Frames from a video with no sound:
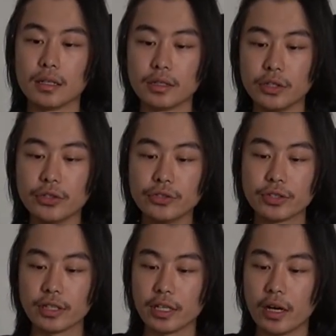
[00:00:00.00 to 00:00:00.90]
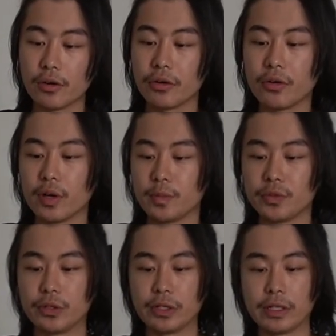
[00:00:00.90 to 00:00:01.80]
Usually I'll go up
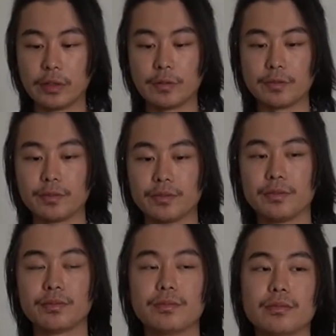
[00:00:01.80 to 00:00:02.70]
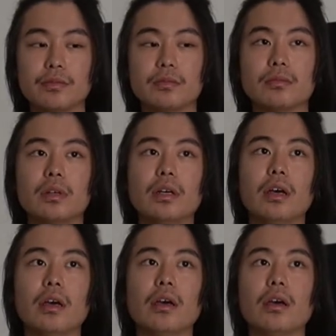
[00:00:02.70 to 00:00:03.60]
to him
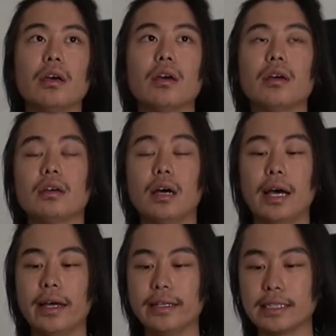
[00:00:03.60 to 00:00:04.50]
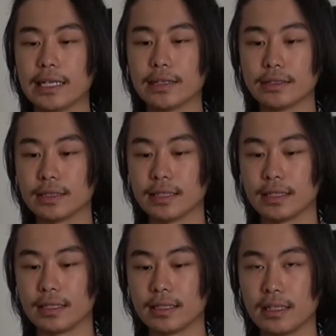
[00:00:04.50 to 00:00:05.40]
and at his house,
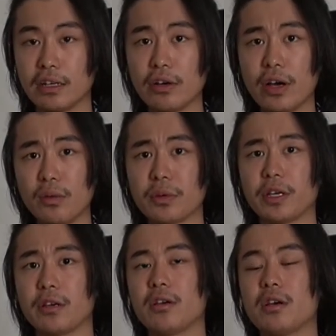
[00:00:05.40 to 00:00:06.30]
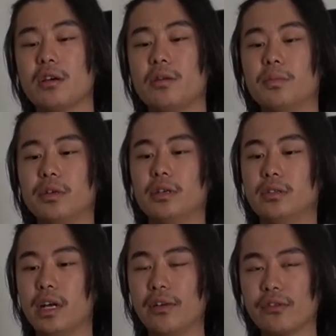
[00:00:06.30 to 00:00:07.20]
and he'll help me. But
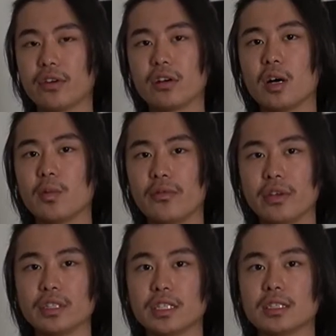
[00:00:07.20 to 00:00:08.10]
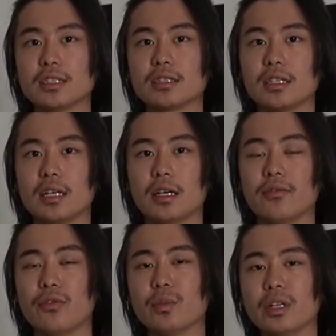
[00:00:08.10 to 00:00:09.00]
after a couple visits, and
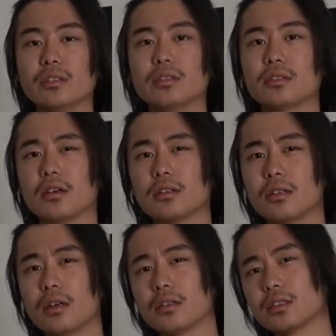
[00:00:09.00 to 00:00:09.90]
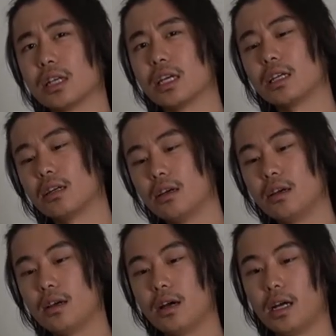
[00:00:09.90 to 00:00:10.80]
for me to start to understand,
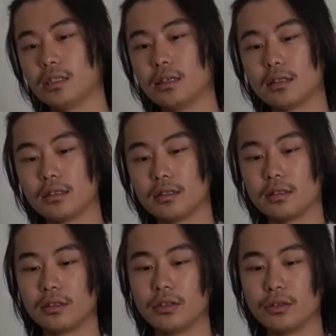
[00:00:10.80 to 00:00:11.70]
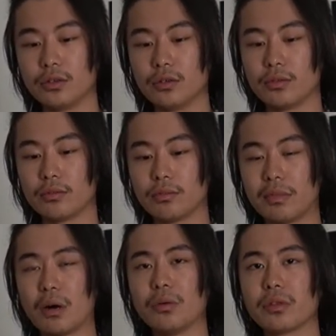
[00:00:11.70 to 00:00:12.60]
I started to do
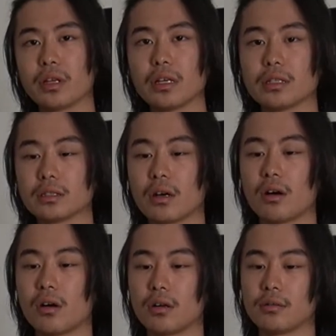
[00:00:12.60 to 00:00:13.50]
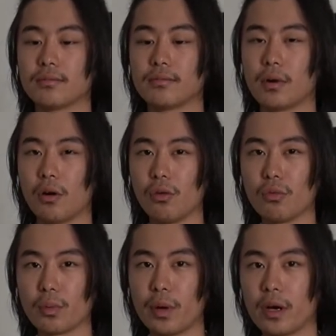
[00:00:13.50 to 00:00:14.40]
my own things on my own
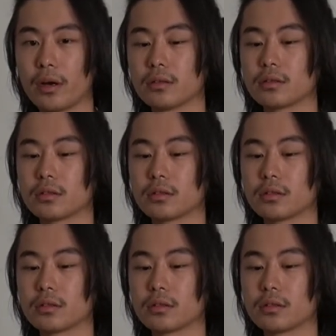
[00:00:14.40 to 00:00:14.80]
repairs.